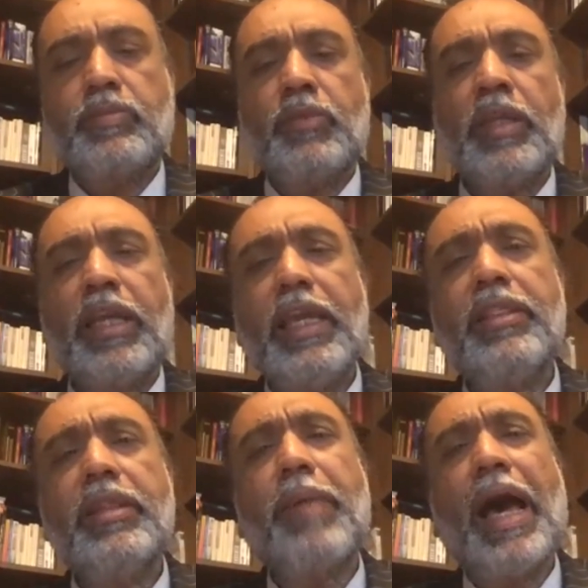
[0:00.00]
In the
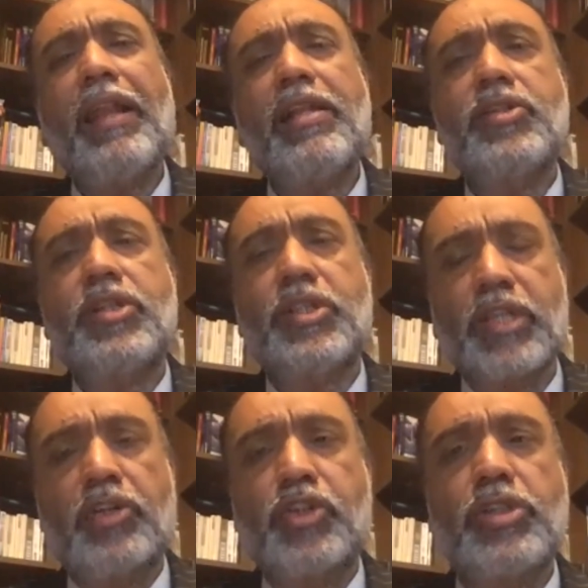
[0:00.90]
panel's
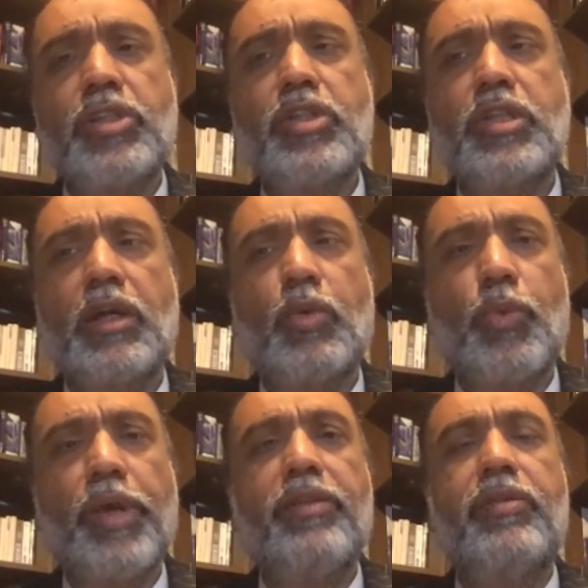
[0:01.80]
discussions
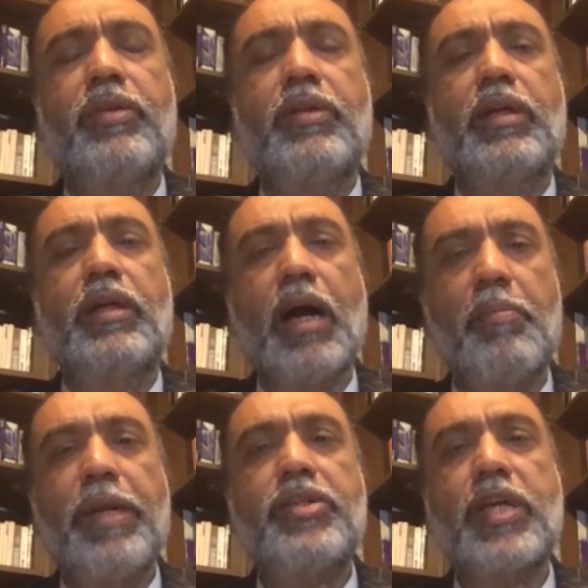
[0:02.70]
with
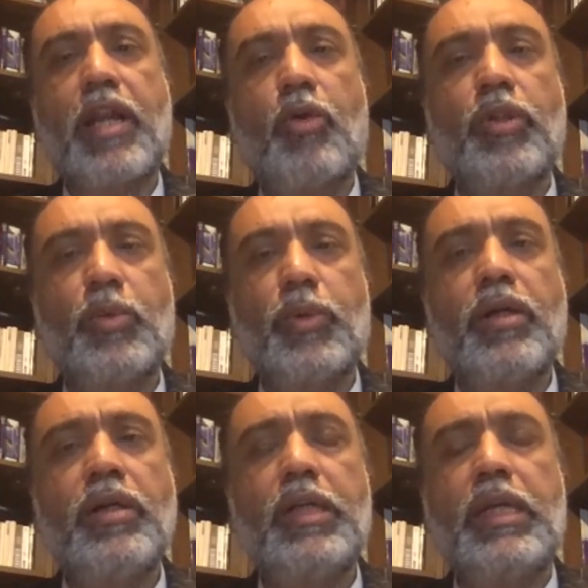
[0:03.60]
governments around the world,